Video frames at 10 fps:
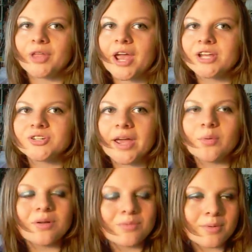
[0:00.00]
Like, I tried
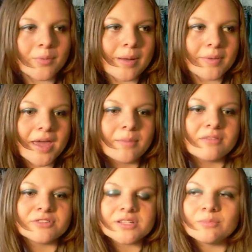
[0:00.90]
one with my webcam,
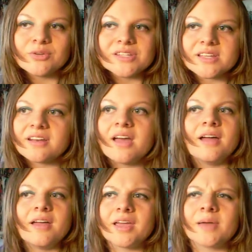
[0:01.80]
and for some reason,
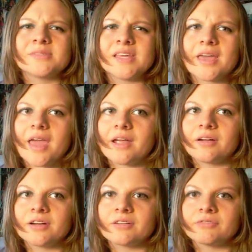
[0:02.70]
it kept saying
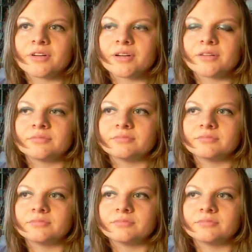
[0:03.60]
error for...